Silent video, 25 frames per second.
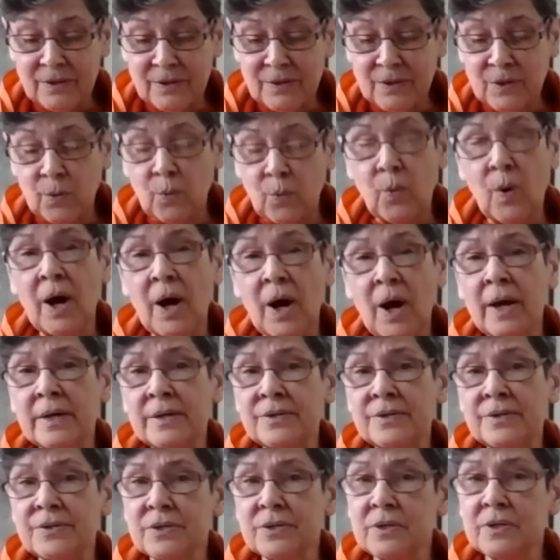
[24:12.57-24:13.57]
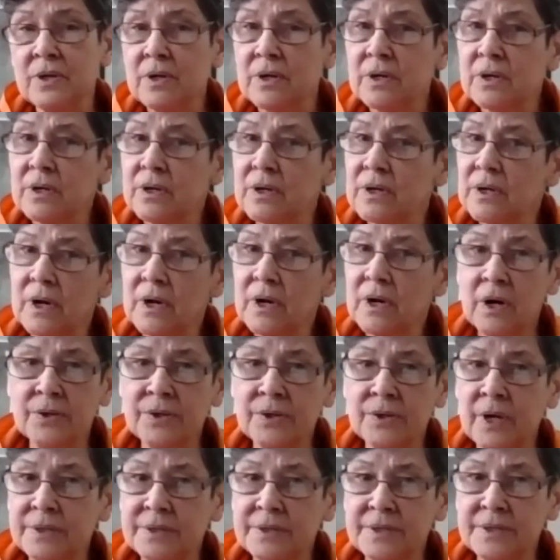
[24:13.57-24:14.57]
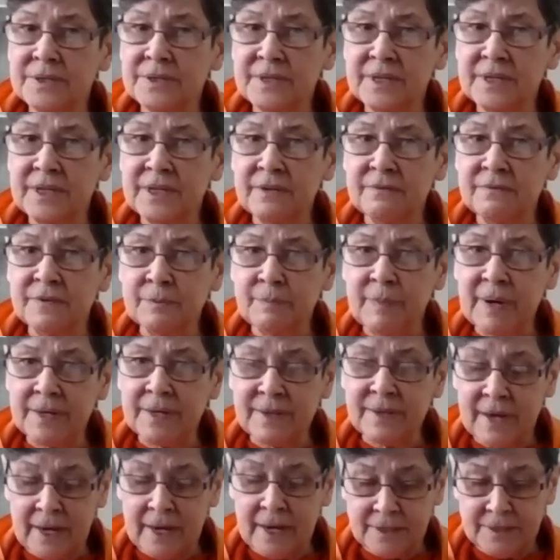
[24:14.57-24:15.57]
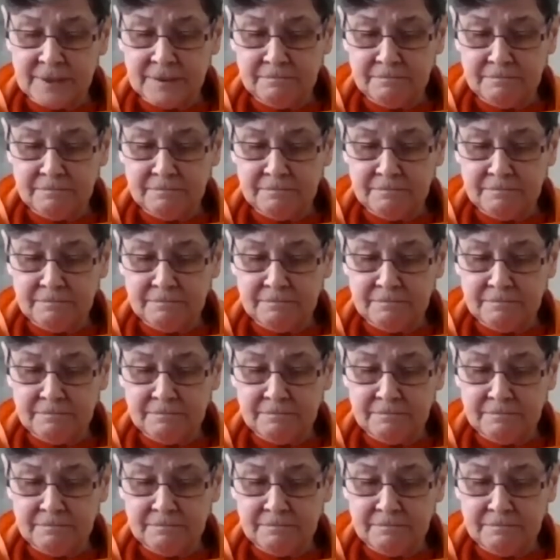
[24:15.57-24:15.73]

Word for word: The wise are not deceived by that.